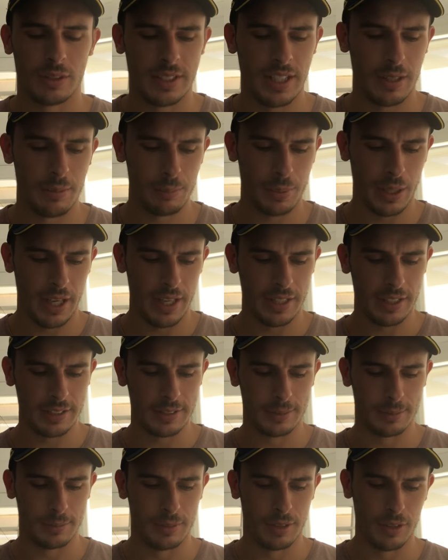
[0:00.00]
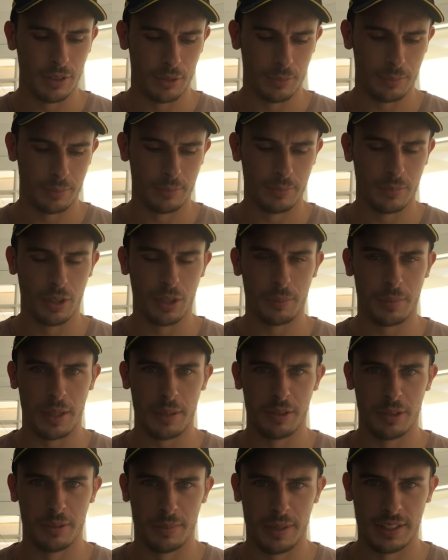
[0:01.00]
Dean Pay is a lot of, a lot of
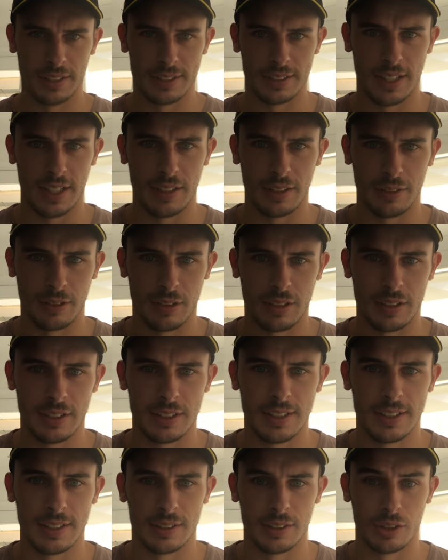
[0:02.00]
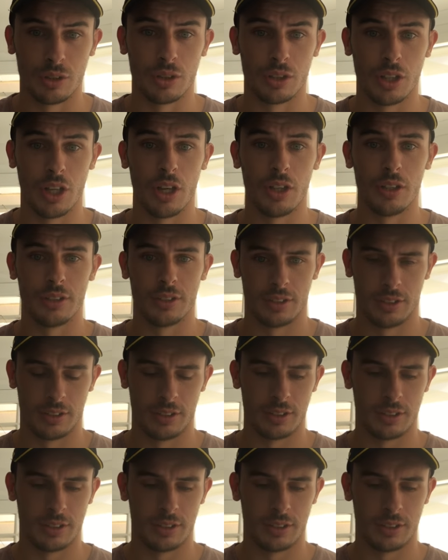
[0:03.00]
people have been saying he's a good coach.